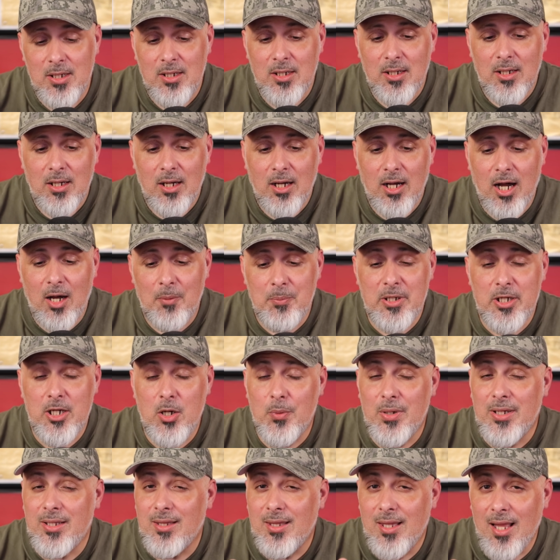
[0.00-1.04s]
I'll be
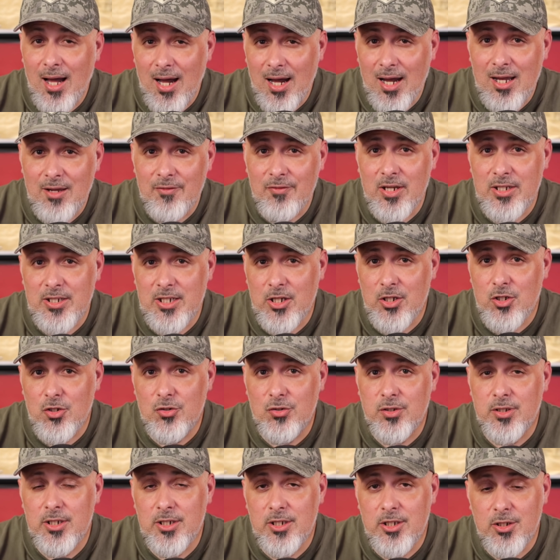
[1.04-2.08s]
going live as I
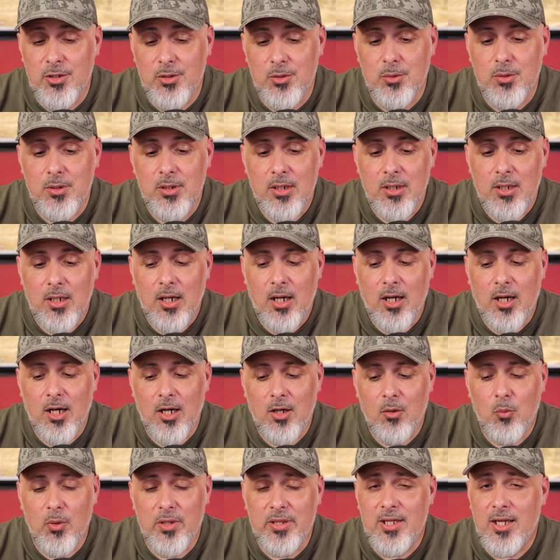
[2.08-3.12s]
usually do uh,
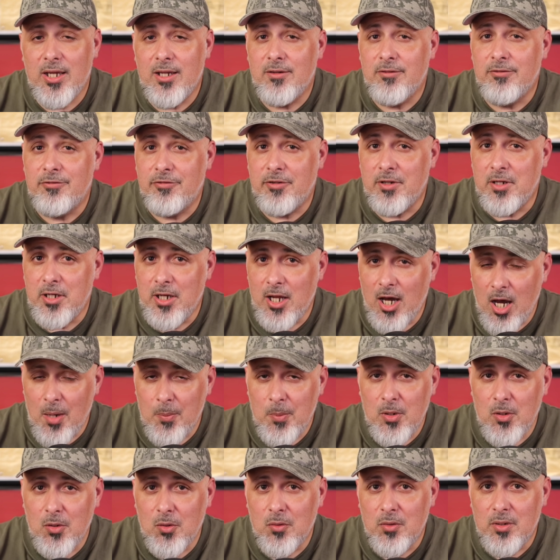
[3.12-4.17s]
with a
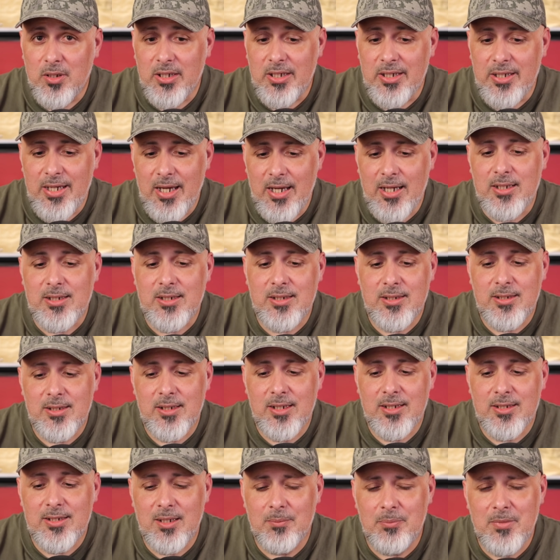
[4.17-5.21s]
phenomenal guest.
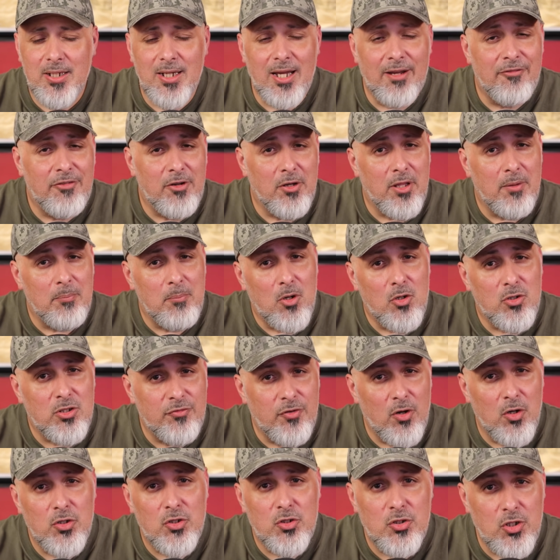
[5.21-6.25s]
It's something I feel that most
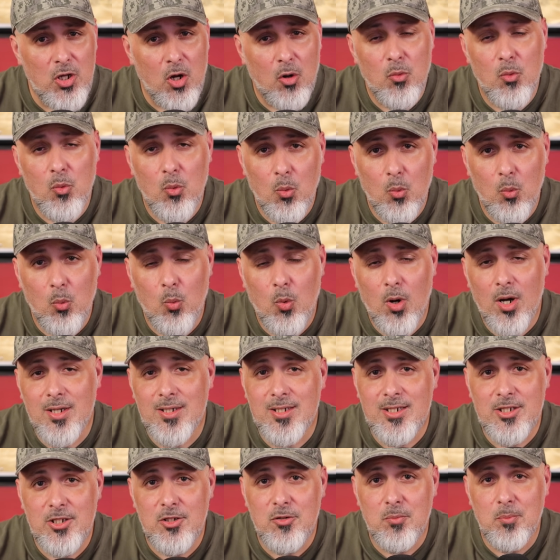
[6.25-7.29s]
folks don't want
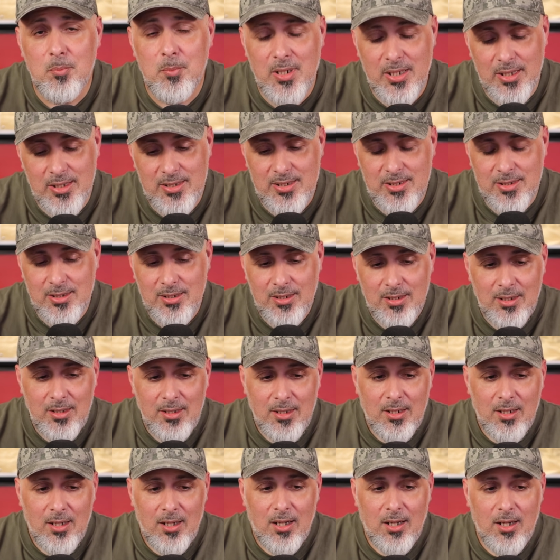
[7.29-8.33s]
to miss.
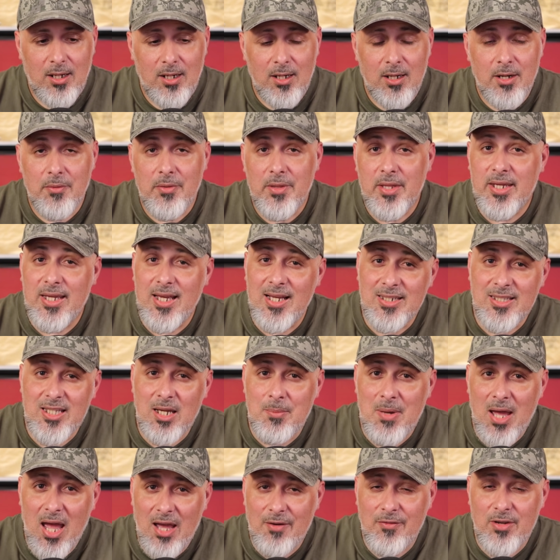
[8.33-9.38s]
Uh, the guest I'm
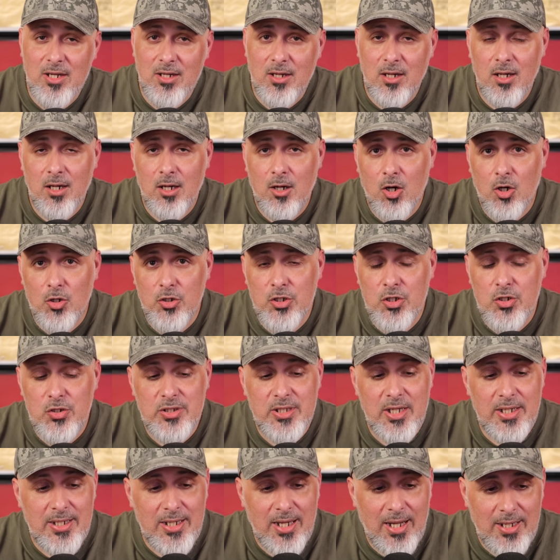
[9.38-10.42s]
having uh, on
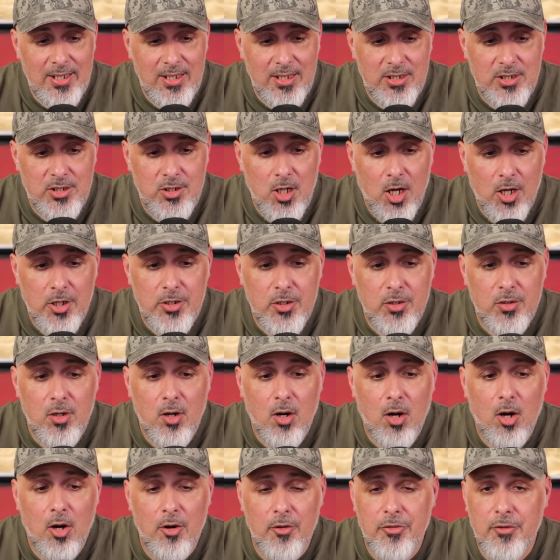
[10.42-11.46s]
Tuesday night is Dr.
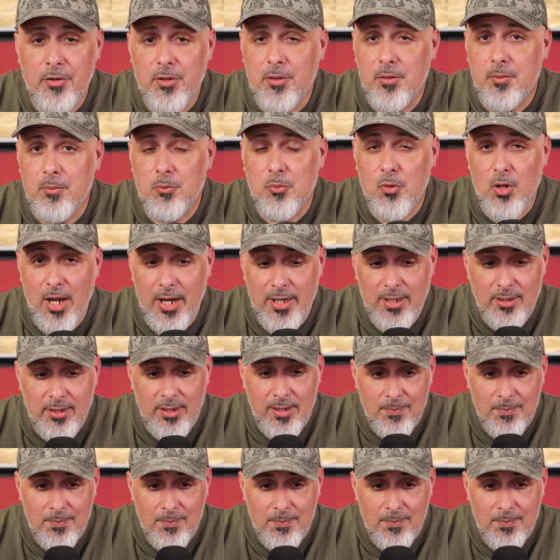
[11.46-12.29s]
Arthur Bradley.